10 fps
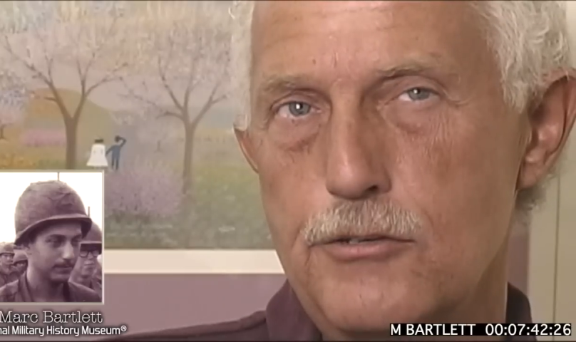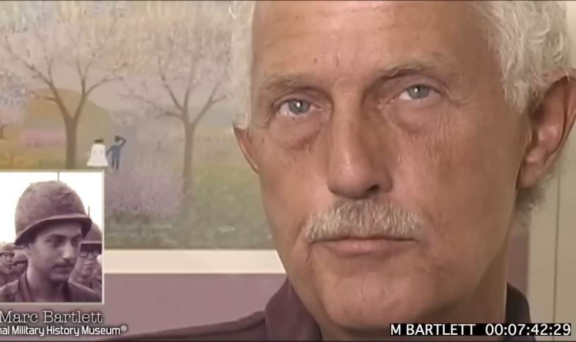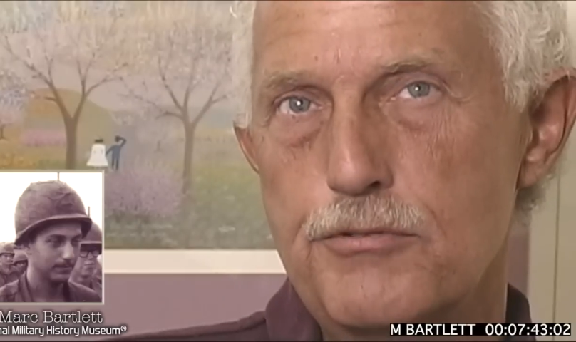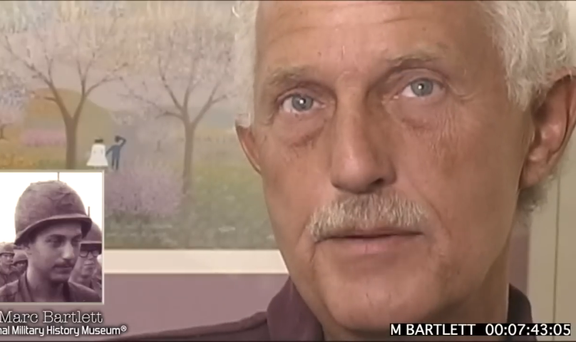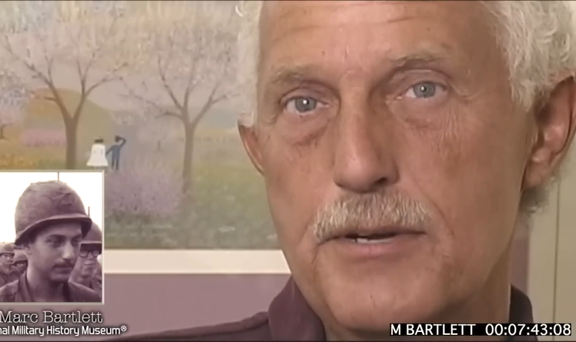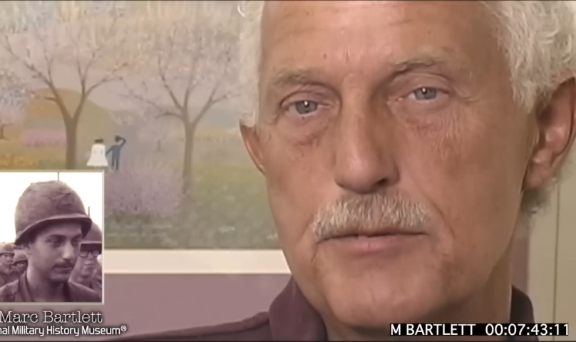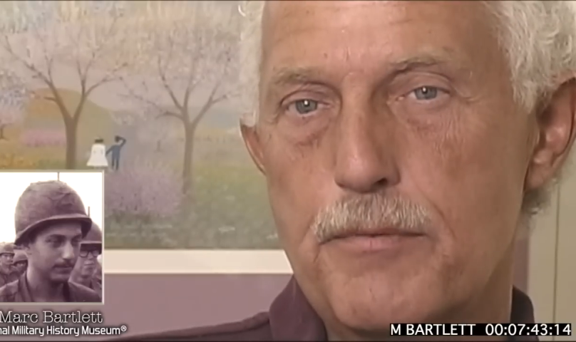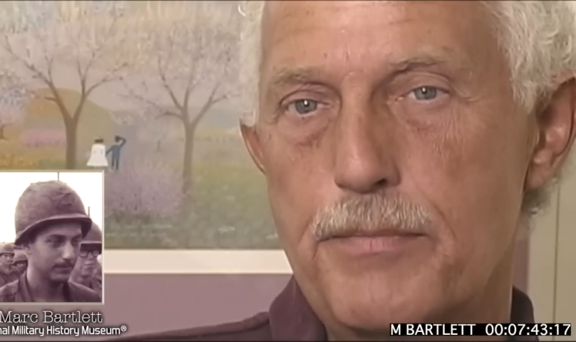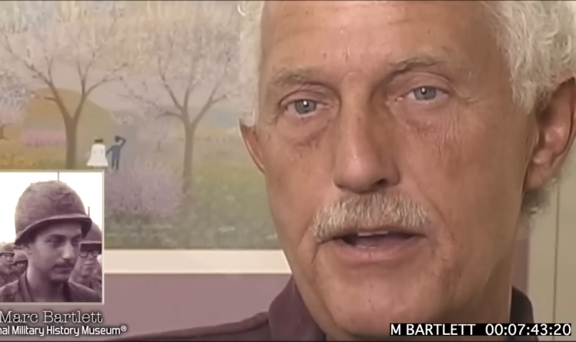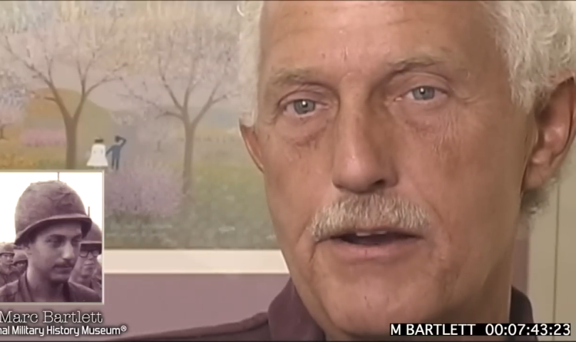Speaker 1: you're pretty much
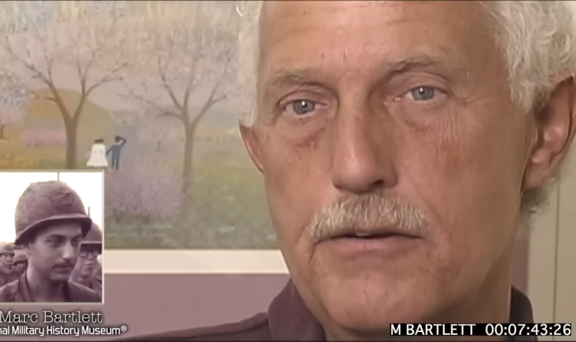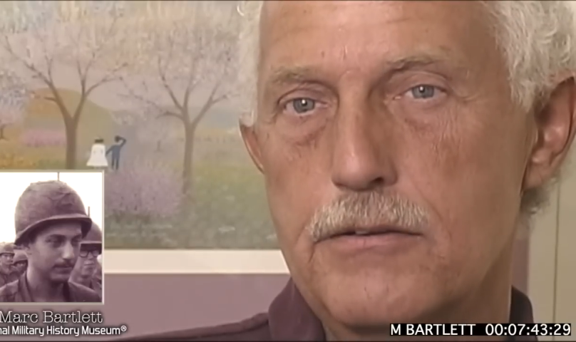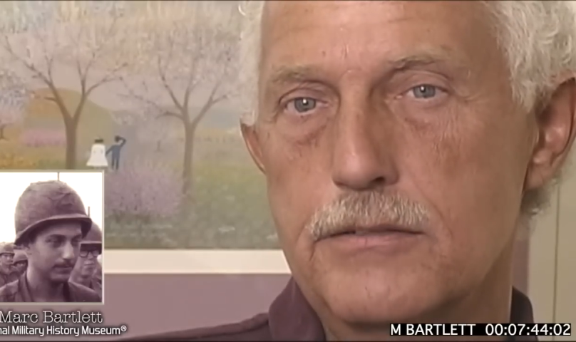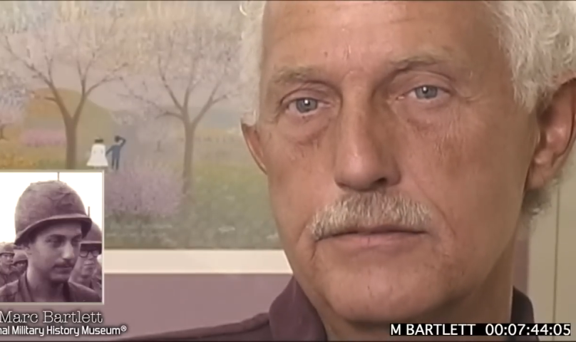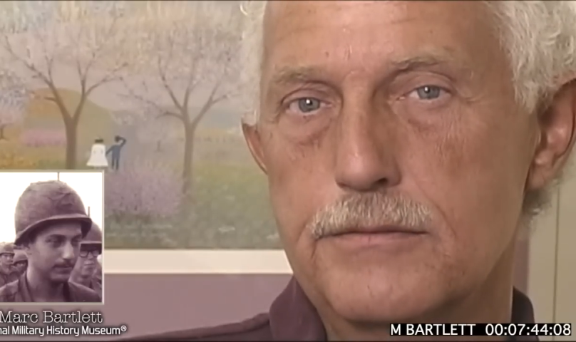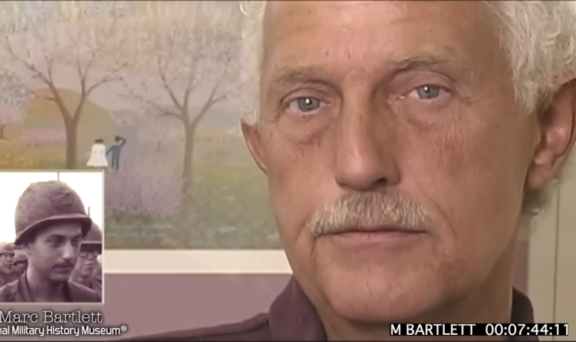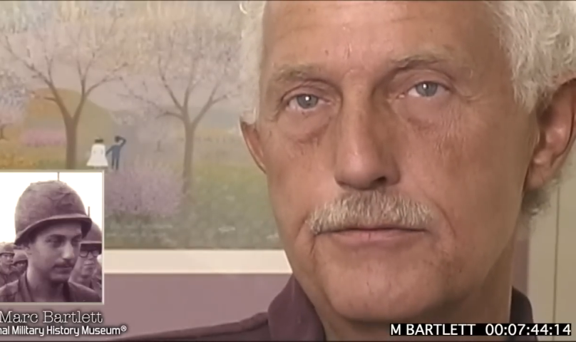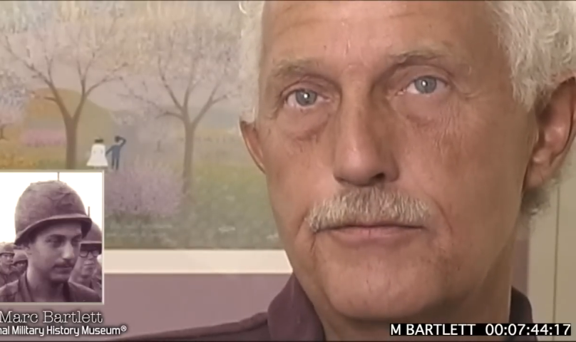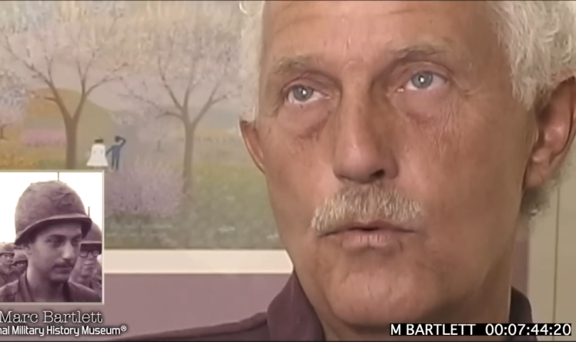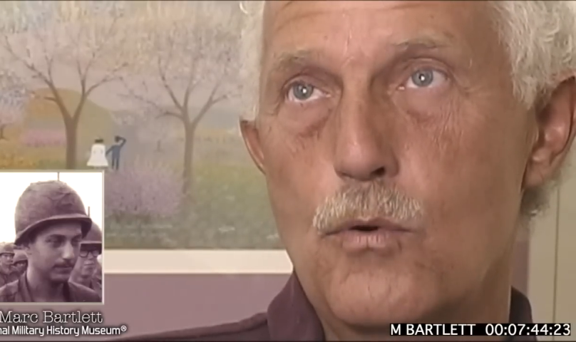prepared
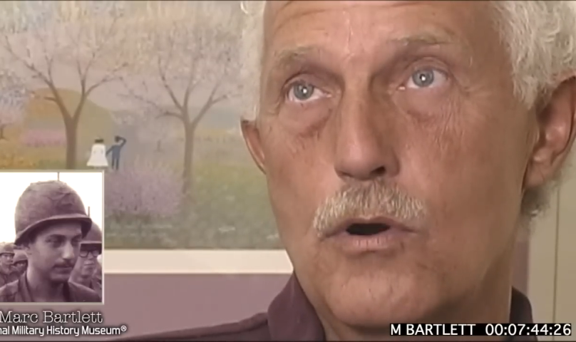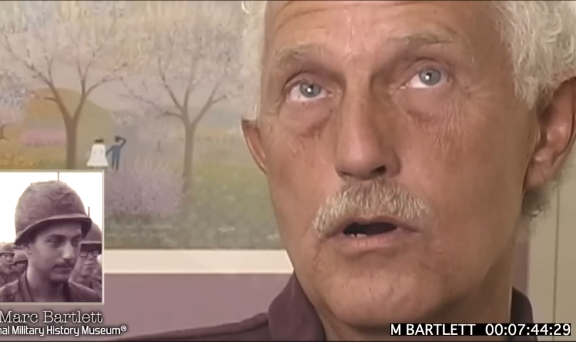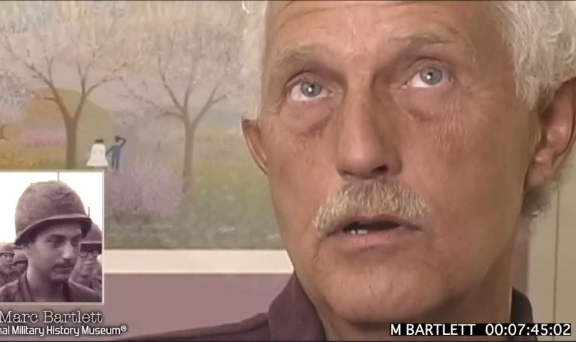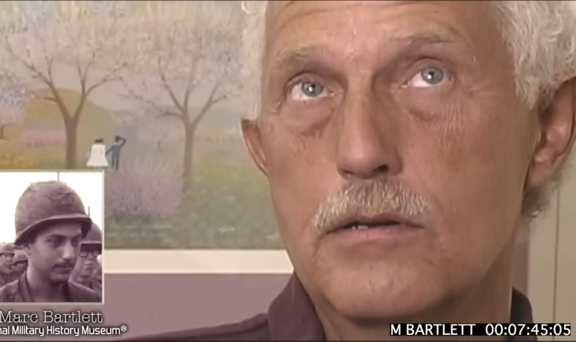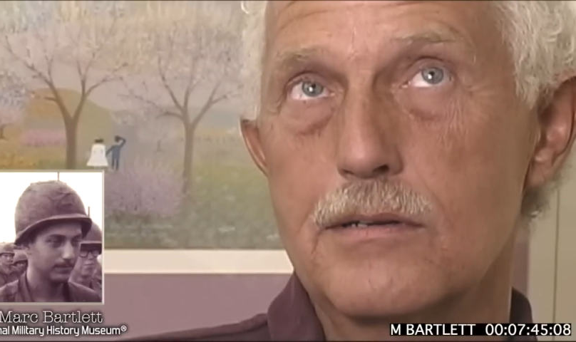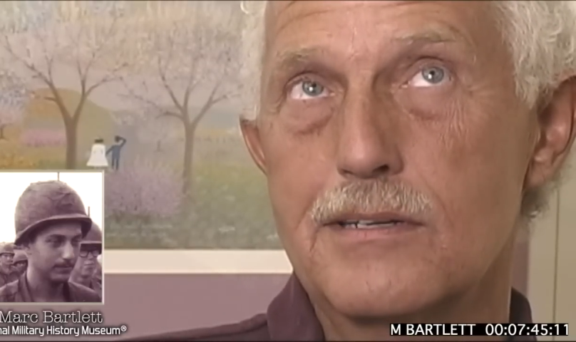for